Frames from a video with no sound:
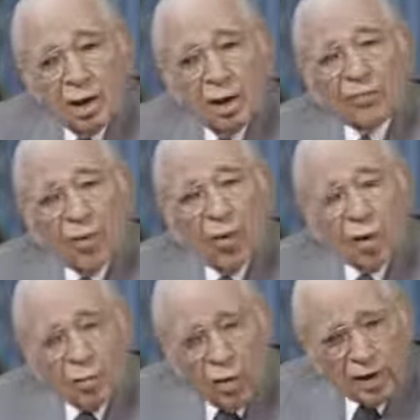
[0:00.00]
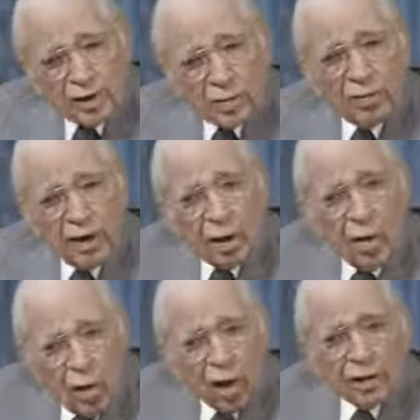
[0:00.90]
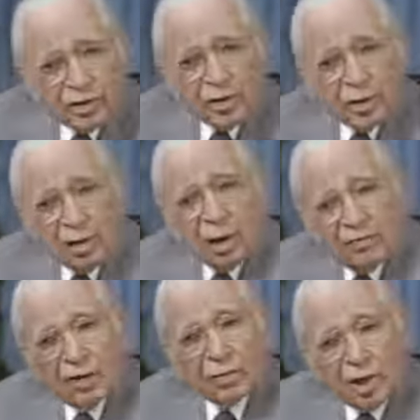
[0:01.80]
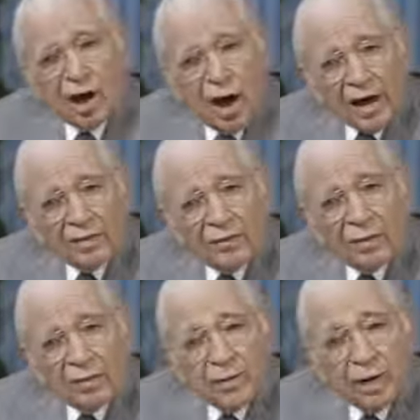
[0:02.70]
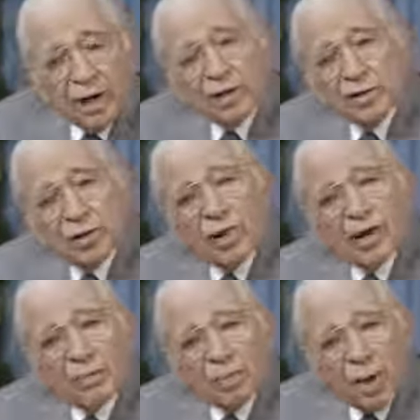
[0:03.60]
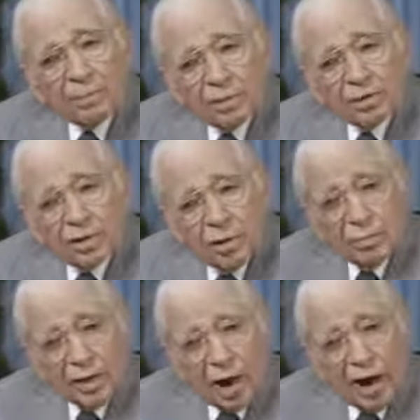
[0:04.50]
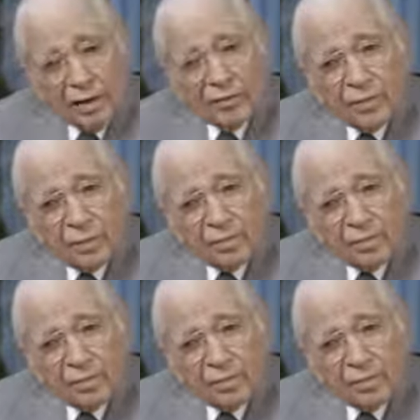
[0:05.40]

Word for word: of, or what is the real origin of human life? And is there any purpose to human life?